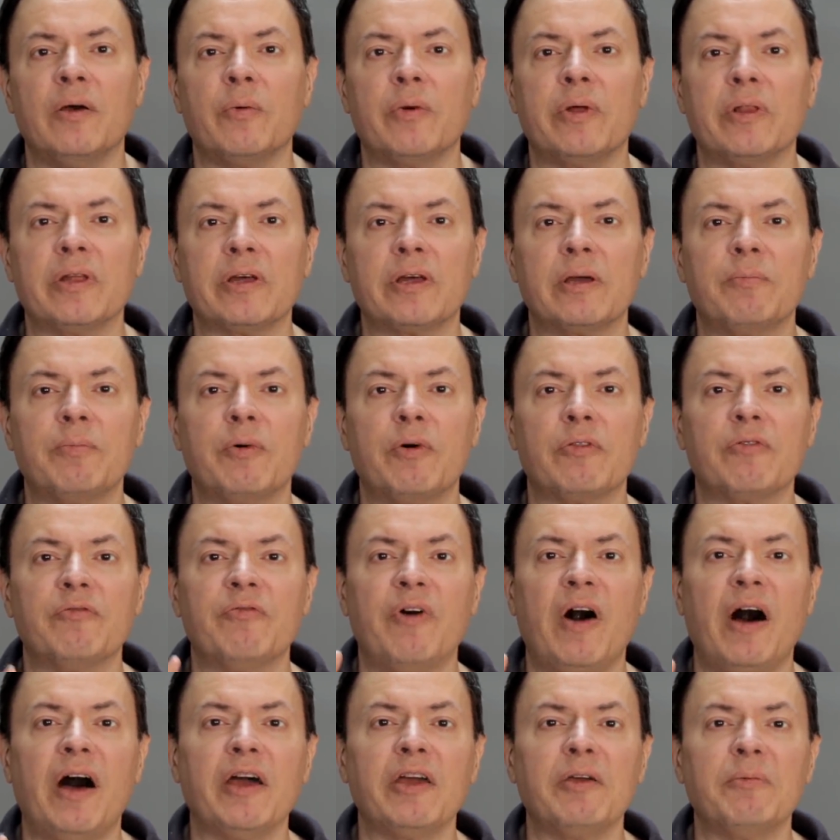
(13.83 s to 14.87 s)
We look at both
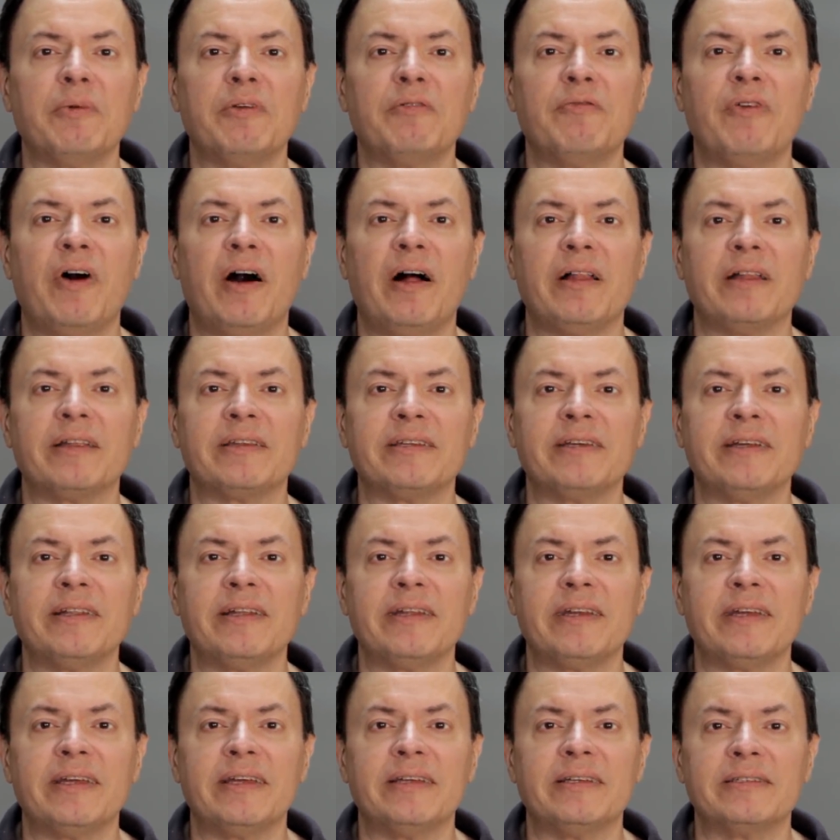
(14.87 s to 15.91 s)
volume and
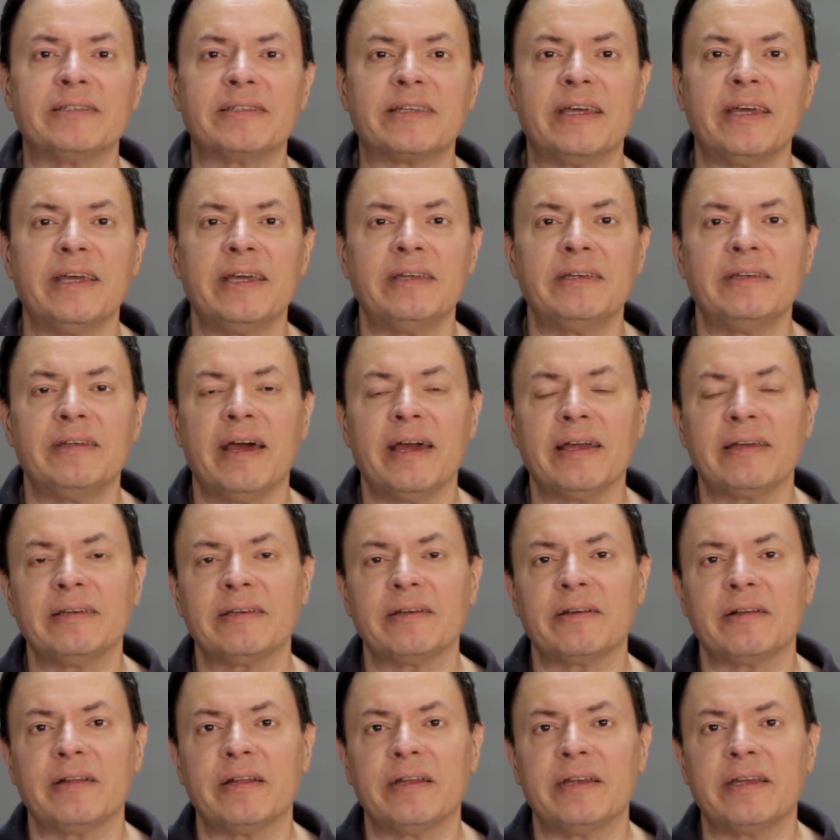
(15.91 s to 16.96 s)
volatility as key
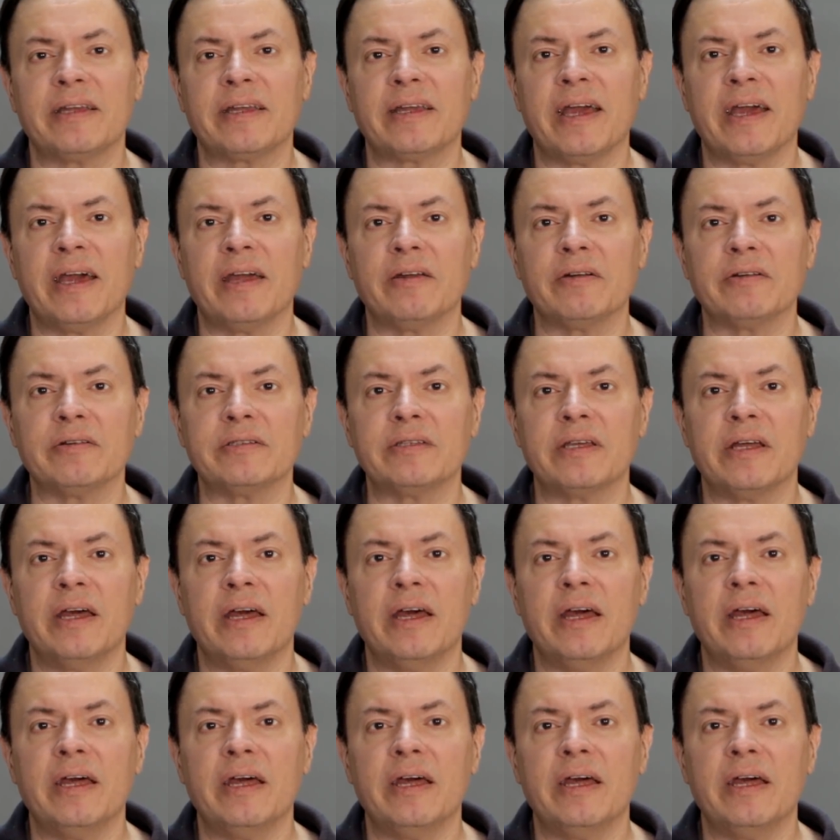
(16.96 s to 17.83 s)
technical indicators.